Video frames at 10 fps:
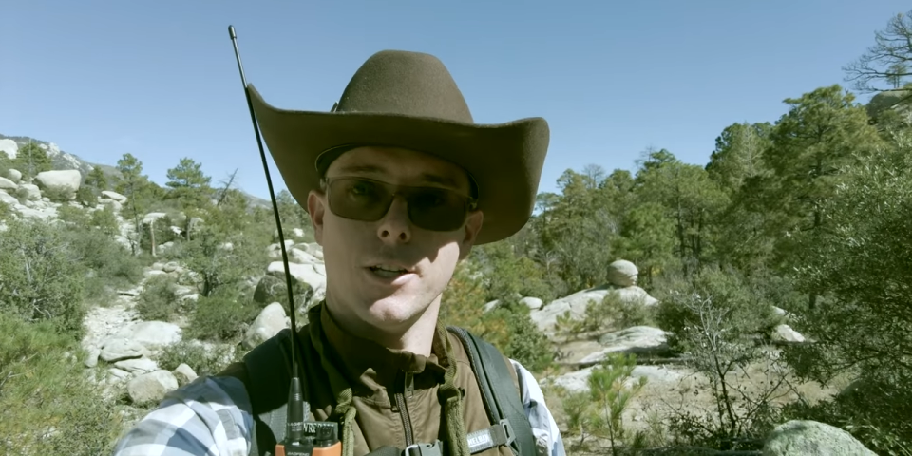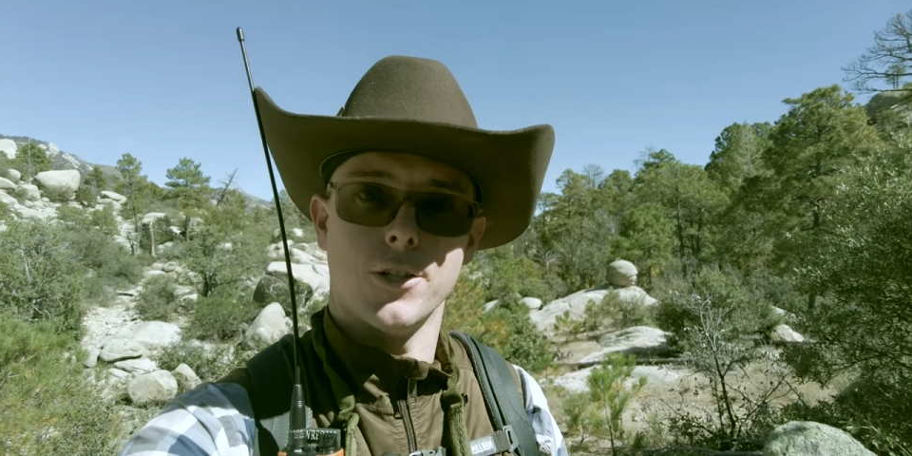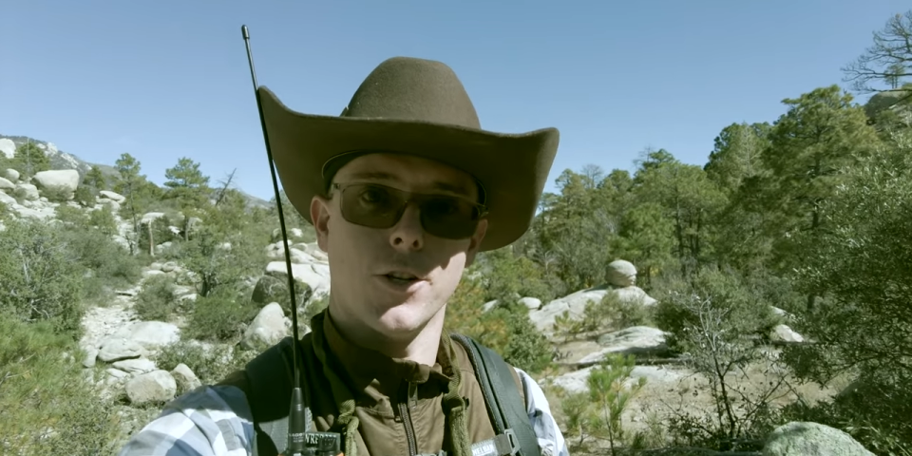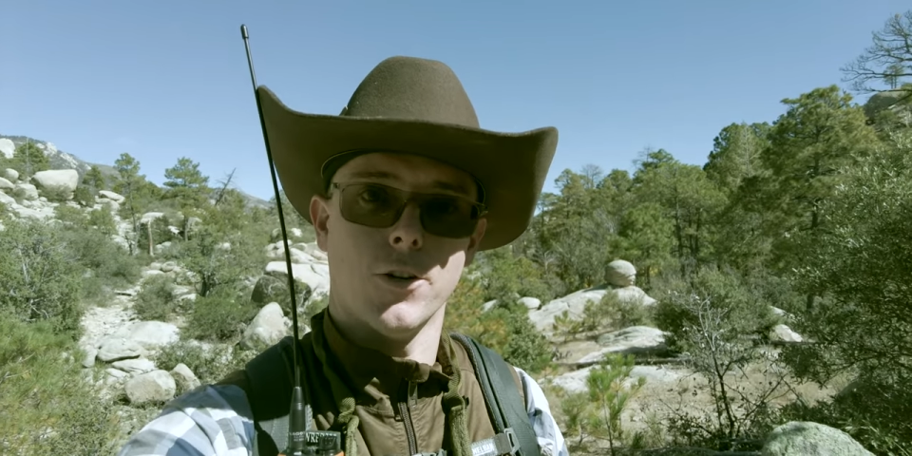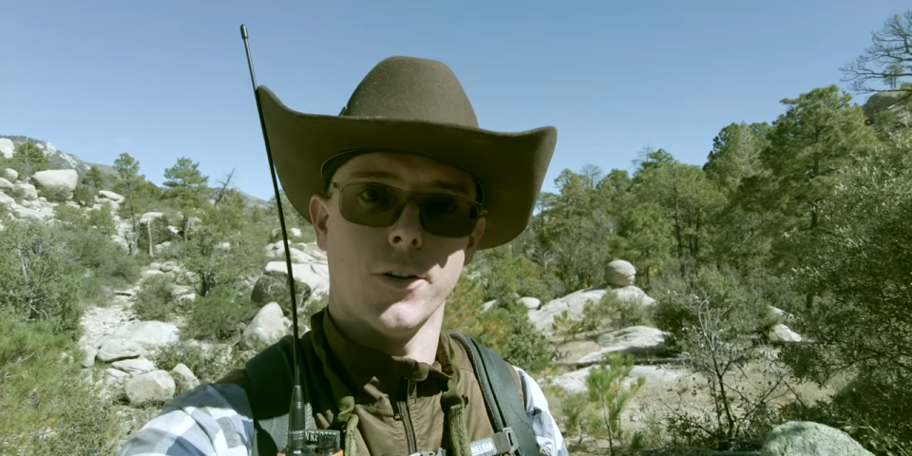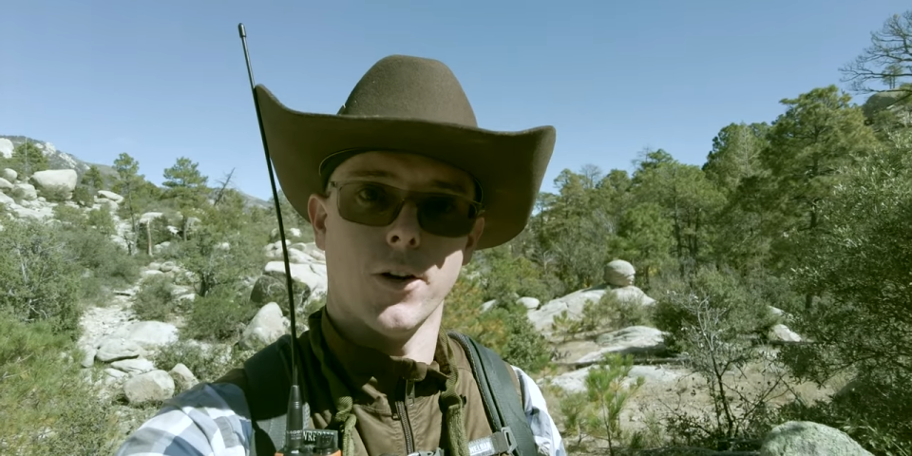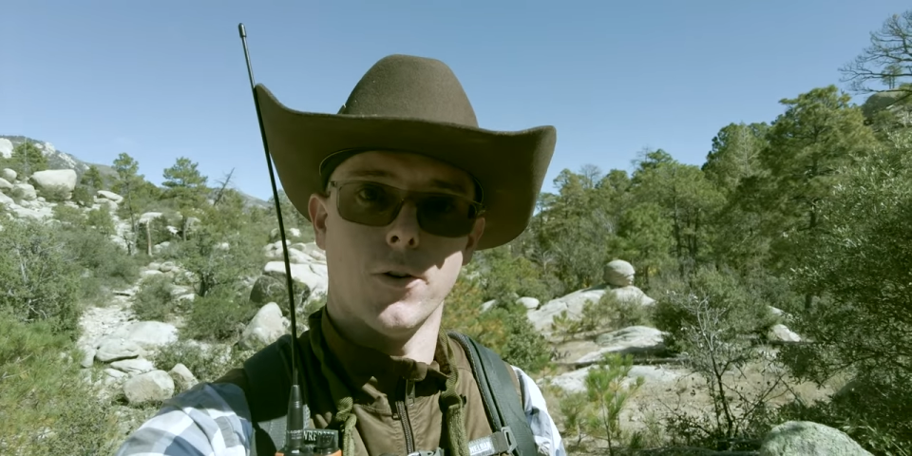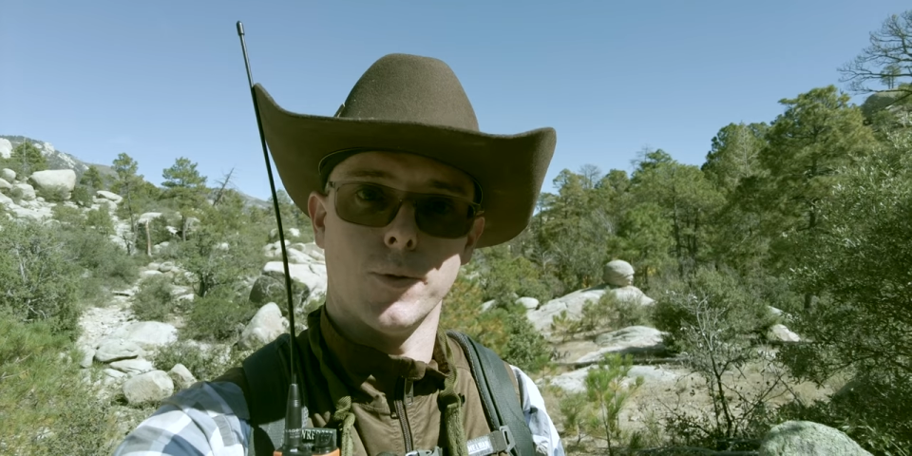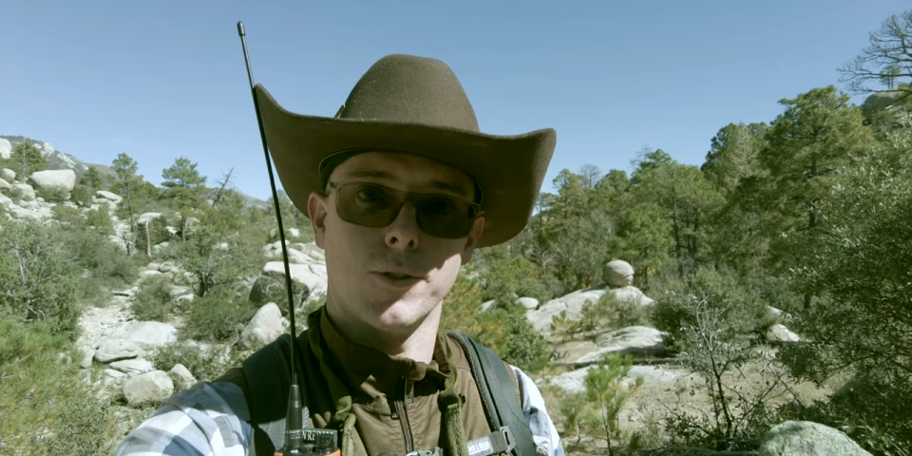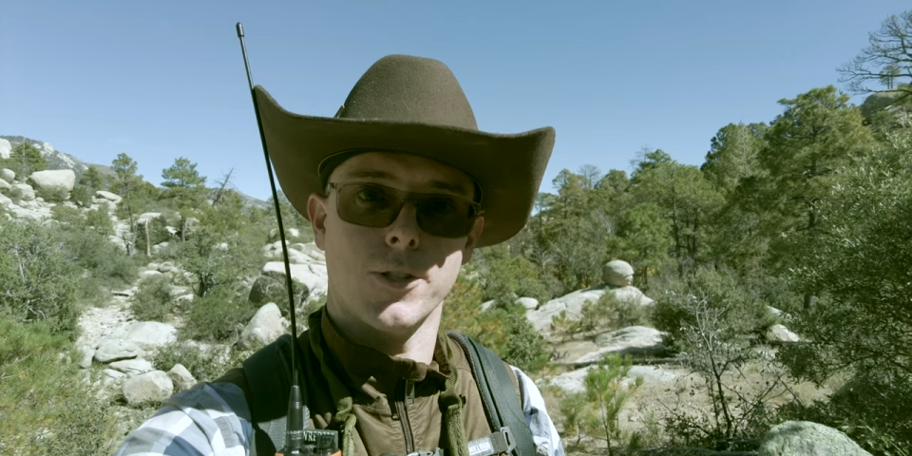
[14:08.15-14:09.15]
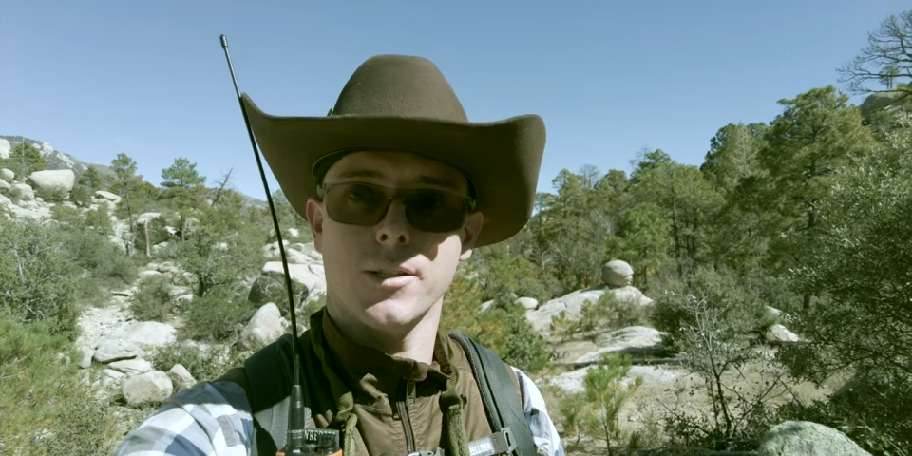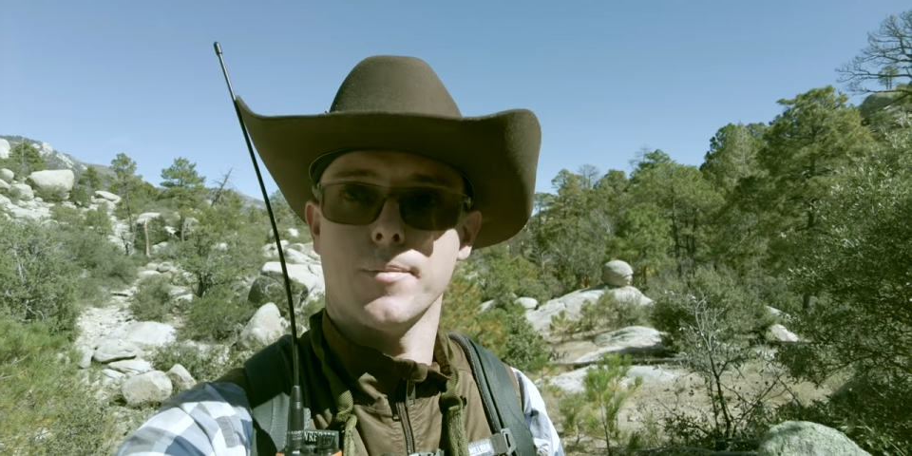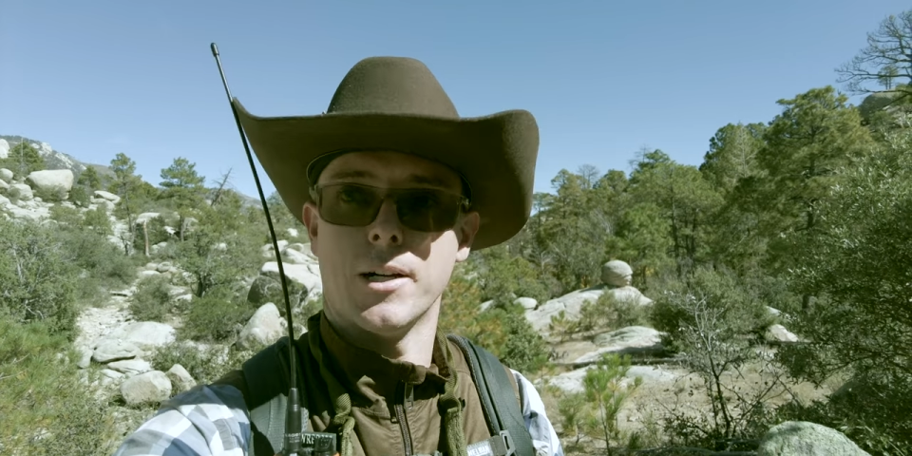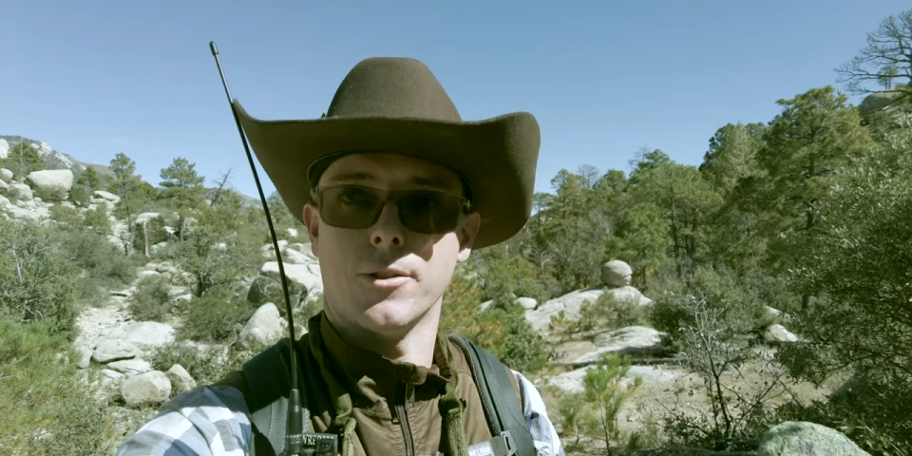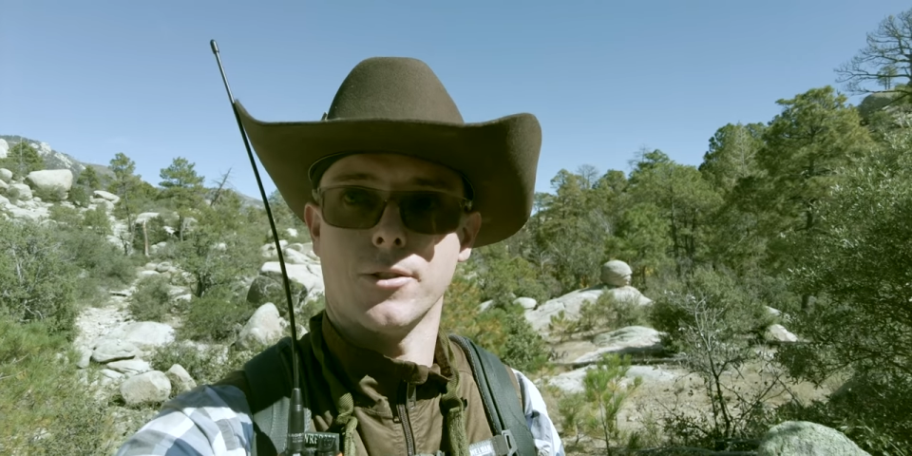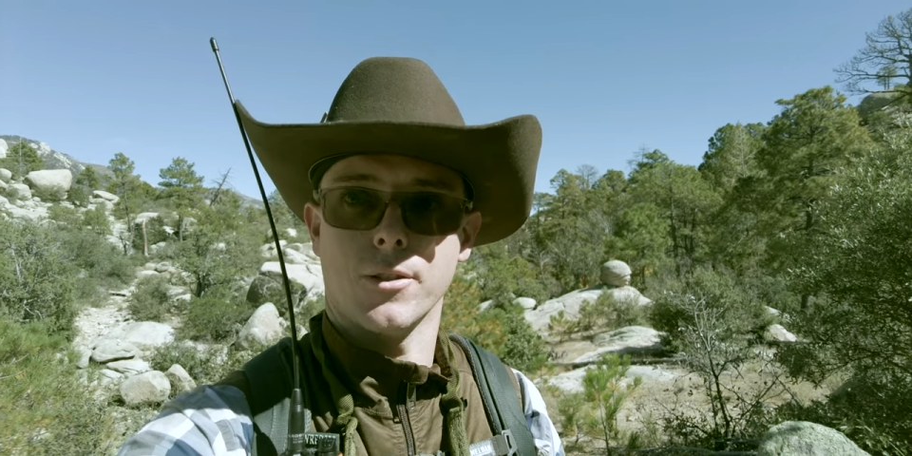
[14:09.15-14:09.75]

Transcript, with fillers: is showing almost six miles.